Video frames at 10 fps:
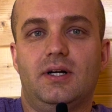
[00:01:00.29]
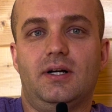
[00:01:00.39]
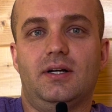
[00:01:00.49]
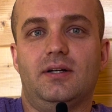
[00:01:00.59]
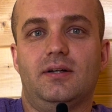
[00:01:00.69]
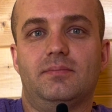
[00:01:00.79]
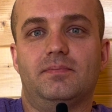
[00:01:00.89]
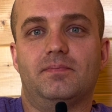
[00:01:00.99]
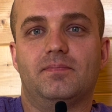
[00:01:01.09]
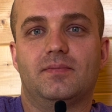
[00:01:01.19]

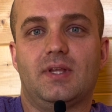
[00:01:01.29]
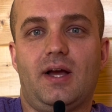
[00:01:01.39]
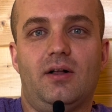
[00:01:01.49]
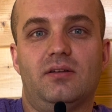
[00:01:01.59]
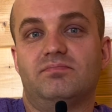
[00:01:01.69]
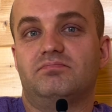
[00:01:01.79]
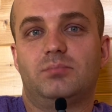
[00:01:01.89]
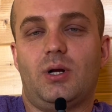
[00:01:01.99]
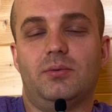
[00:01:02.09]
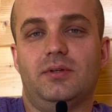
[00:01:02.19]
Um, I'll
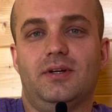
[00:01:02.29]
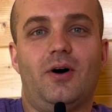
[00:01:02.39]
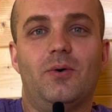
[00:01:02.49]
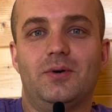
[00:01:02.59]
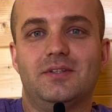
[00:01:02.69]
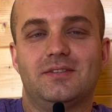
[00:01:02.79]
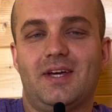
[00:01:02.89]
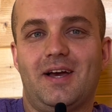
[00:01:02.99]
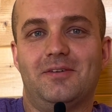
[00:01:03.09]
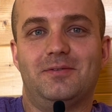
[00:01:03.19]
probably always
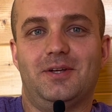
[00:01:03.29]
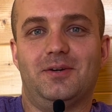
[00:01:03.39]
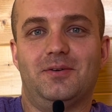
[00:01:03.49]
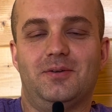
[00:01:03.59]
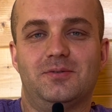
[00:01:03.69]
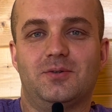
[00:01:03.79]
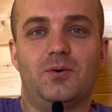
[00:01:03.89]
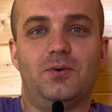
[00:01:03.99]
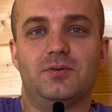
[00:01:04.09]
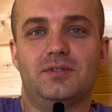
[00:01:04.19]
have, those
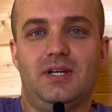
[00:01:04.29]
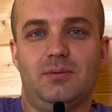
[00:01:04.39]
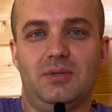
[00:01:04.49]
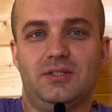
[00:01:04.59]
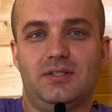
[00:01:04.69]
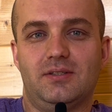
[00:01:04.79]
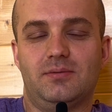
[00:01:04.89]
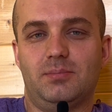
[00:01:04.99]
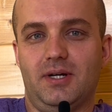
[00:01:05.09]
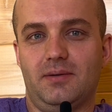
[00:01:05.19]
goals and ambitions,
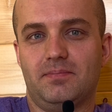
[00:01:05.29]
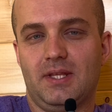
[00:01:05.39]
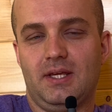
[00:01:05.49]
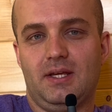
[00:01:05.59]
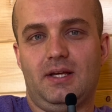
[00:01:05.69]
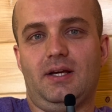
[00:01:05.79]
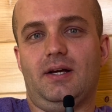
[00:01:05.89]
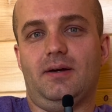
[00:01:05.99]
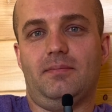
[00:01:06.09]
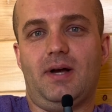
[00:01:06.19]
but
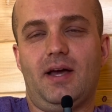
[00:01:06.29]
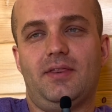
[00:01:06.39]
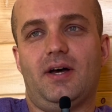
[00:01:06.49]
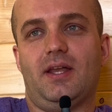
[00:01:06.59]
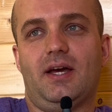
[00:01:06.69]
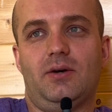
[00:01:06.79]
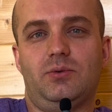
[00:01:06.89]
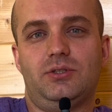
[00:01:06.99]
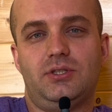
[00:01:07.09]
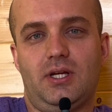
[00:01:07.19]
I thought I
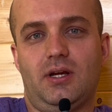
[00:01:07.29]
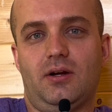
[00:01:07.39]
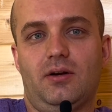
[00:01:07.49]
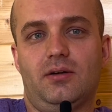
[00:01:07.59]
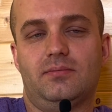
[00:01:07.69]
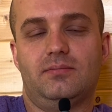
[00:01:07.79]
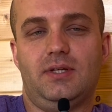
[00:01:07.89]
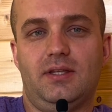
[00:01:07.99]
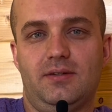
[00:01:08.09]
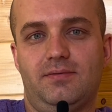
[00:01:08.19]
would share
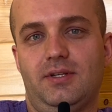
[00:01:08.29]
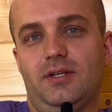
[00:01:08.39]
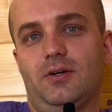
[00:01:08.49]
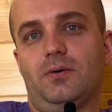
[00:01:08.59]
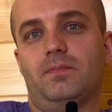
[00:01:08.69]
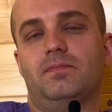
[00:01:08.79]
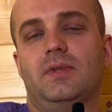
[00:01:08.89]
in this video